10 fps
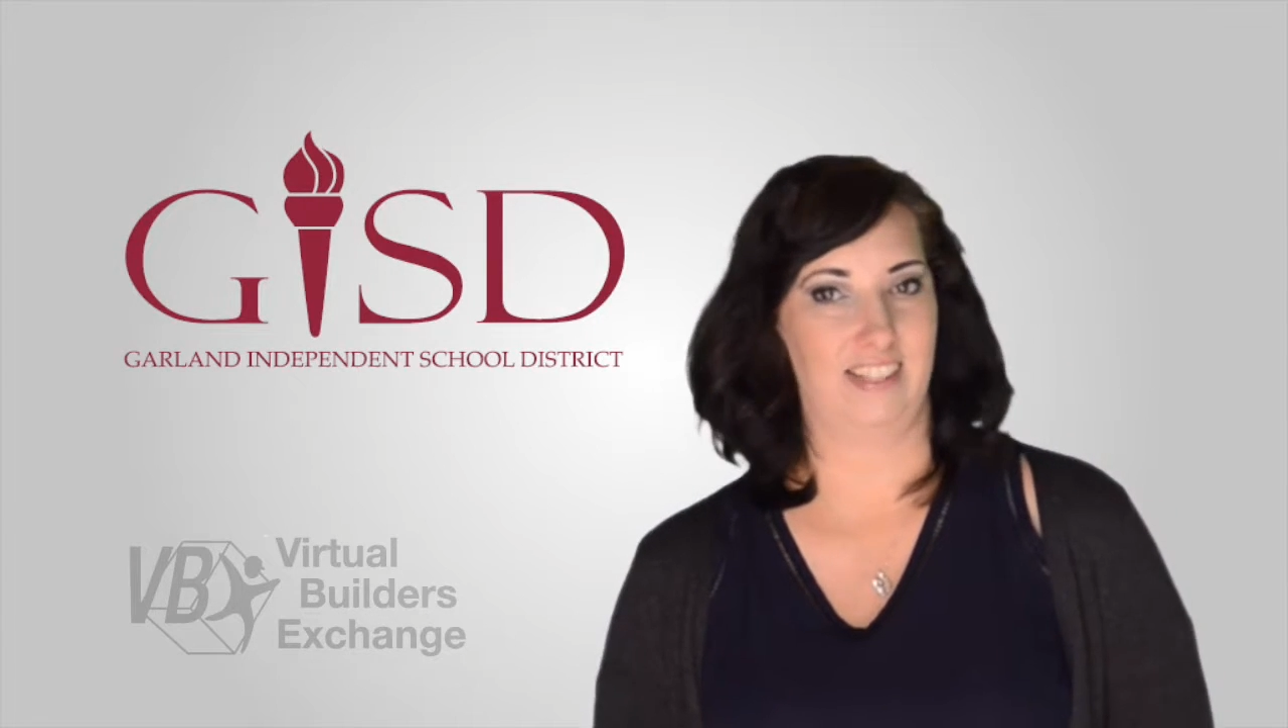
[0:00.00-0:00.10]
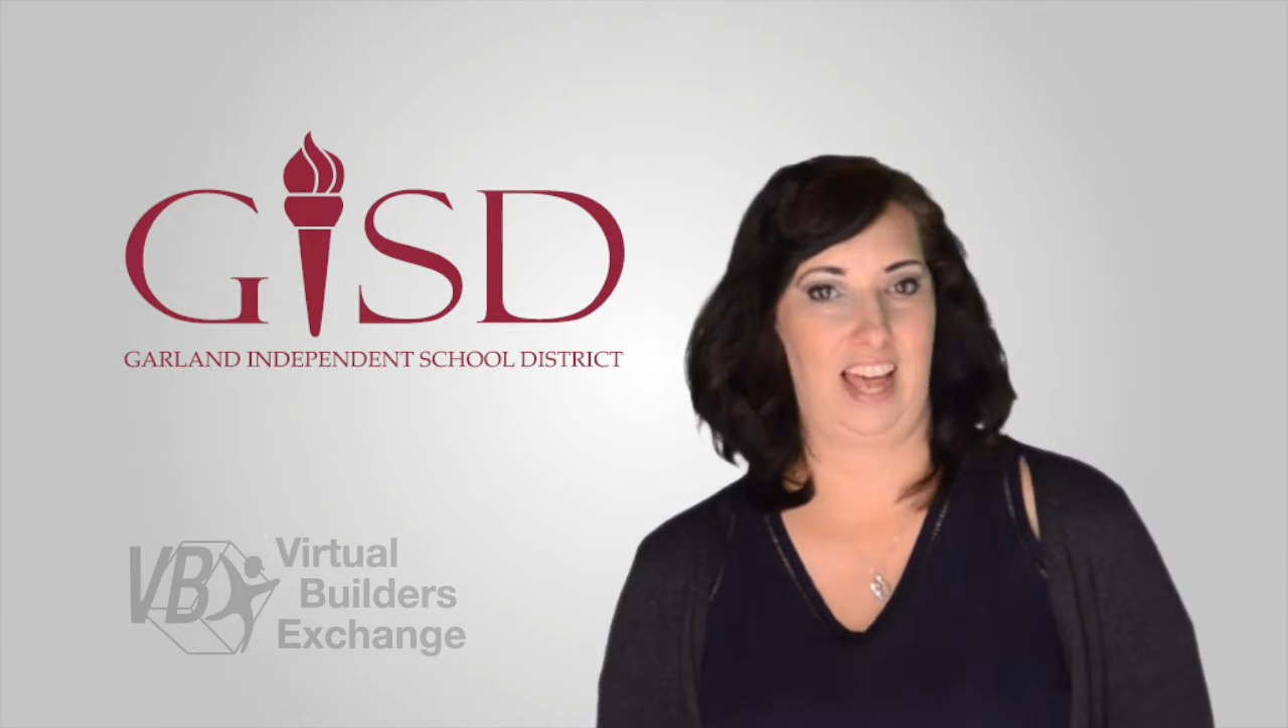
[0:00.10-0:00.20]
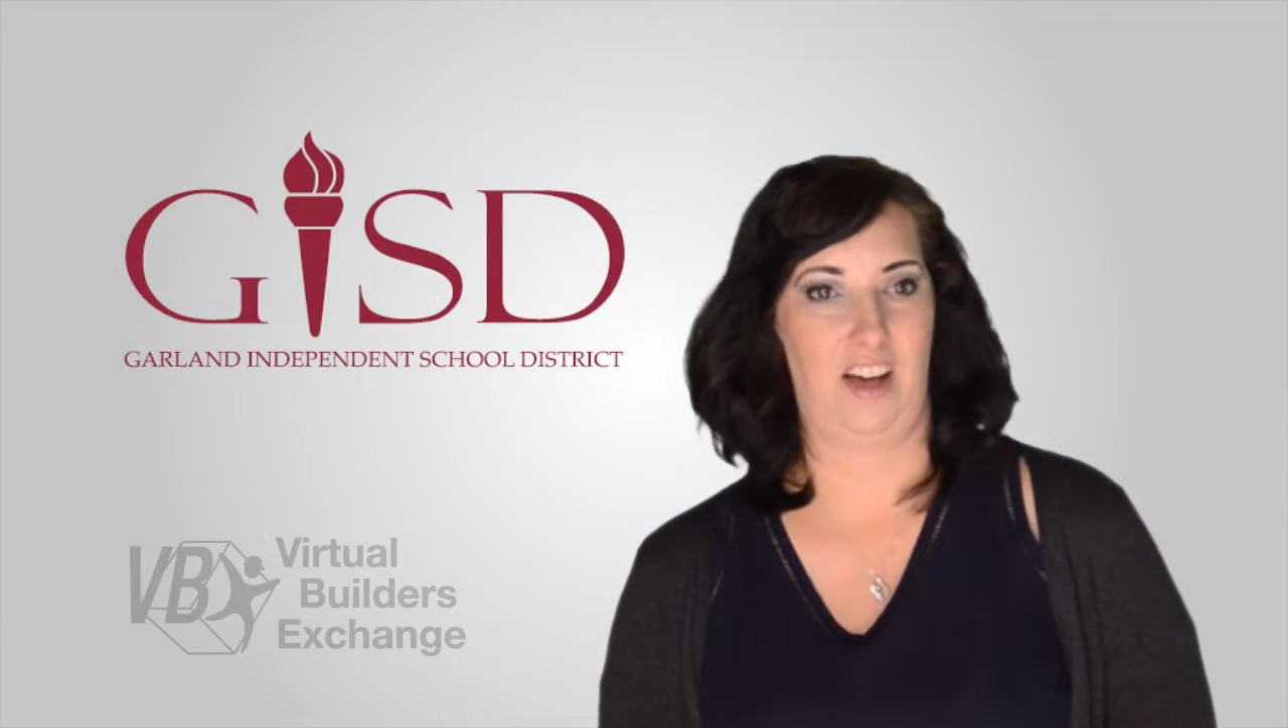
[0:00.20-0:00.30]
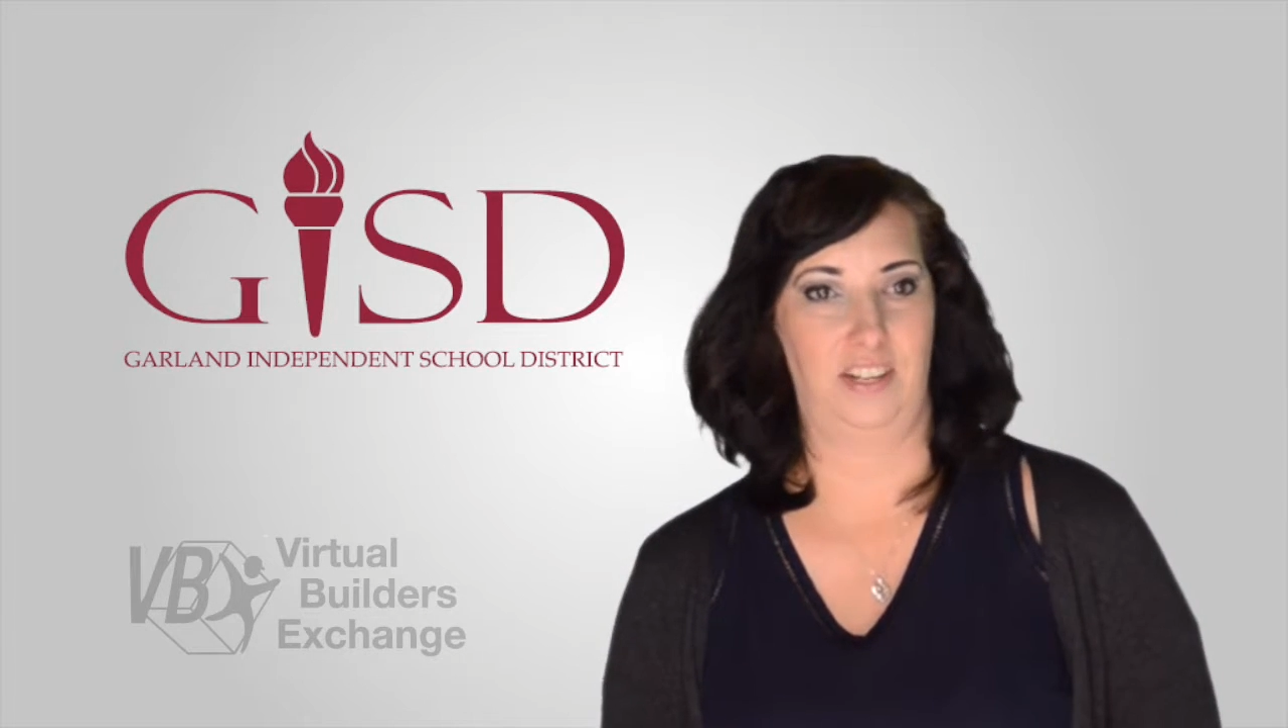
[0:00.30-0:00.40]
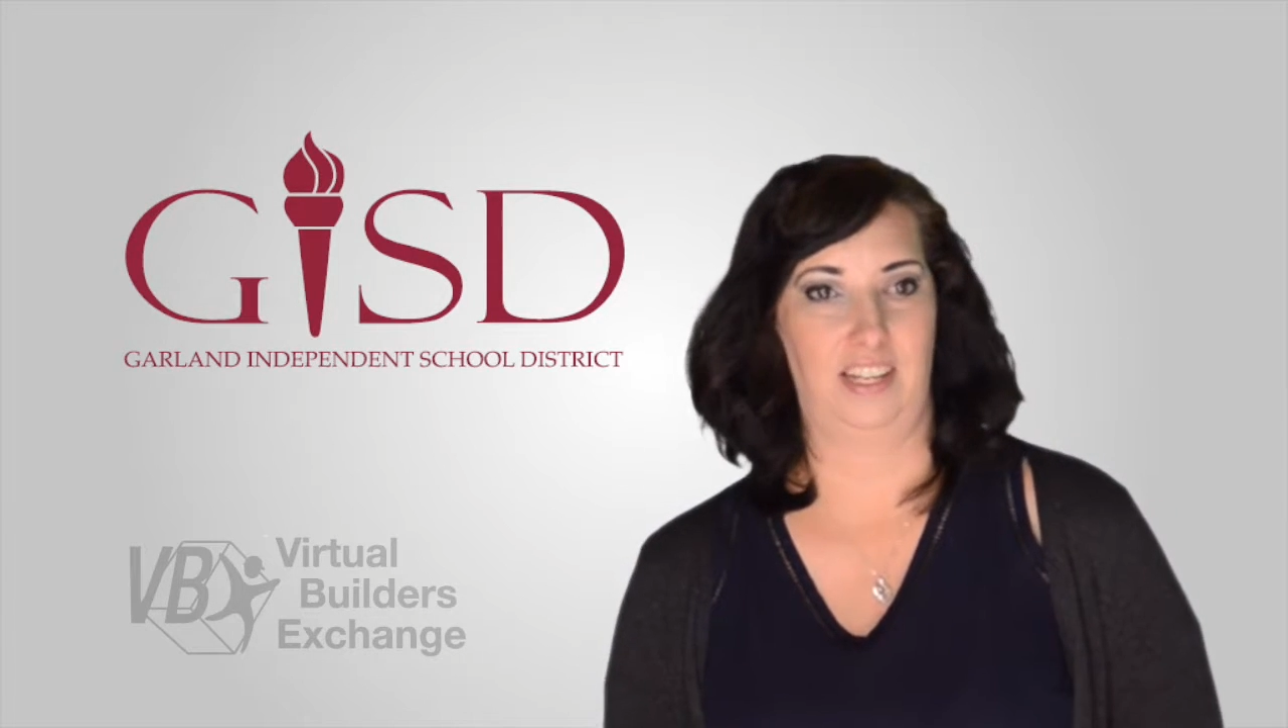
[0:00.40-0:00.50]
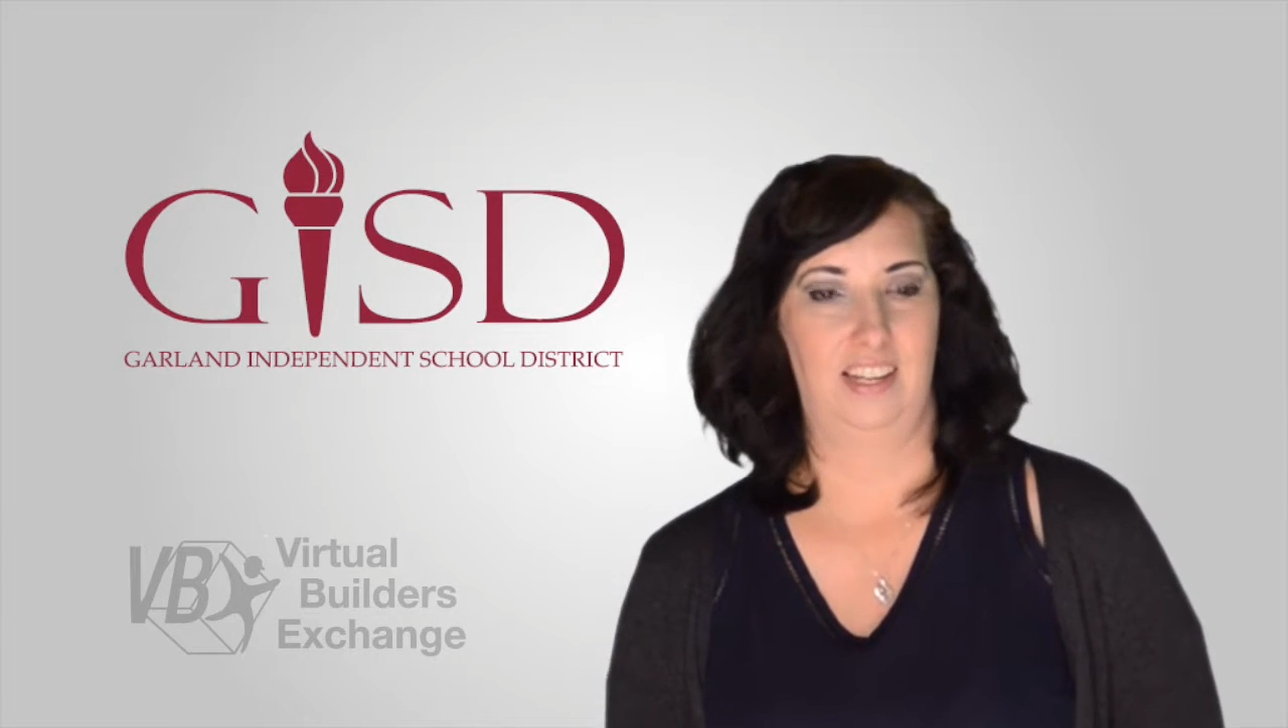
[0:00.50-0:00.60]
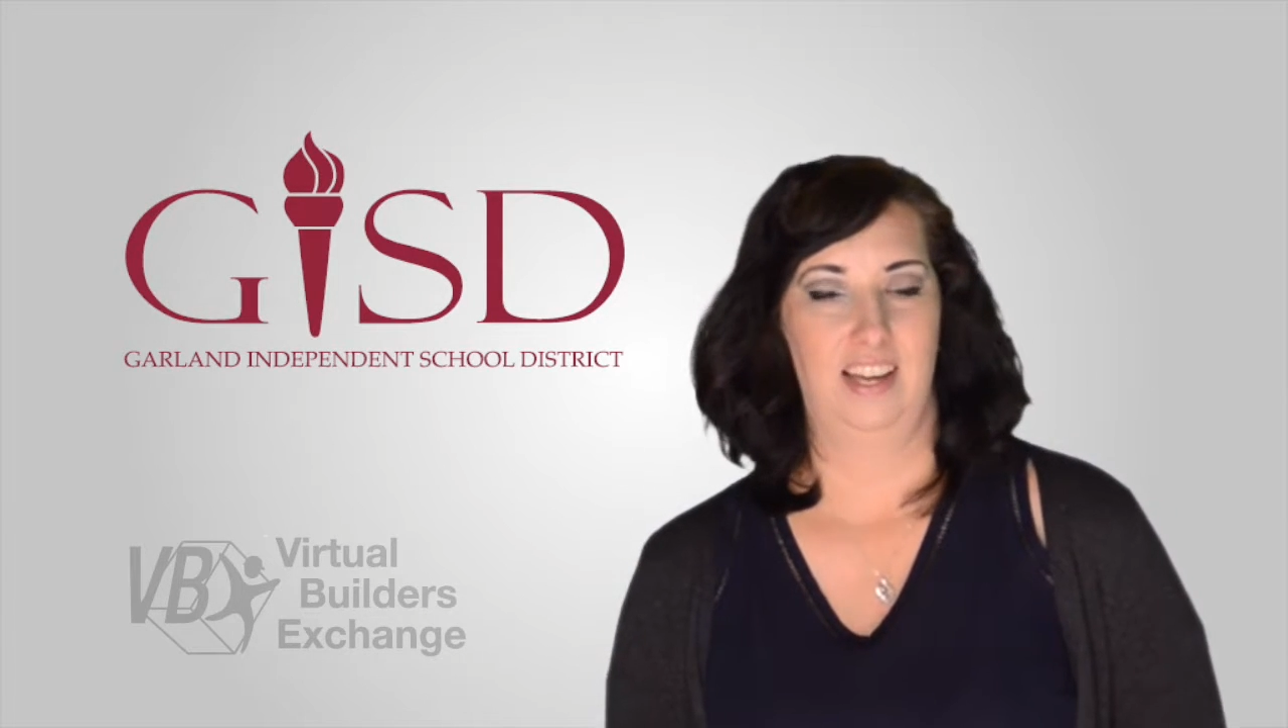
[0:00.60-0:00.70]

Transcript: County.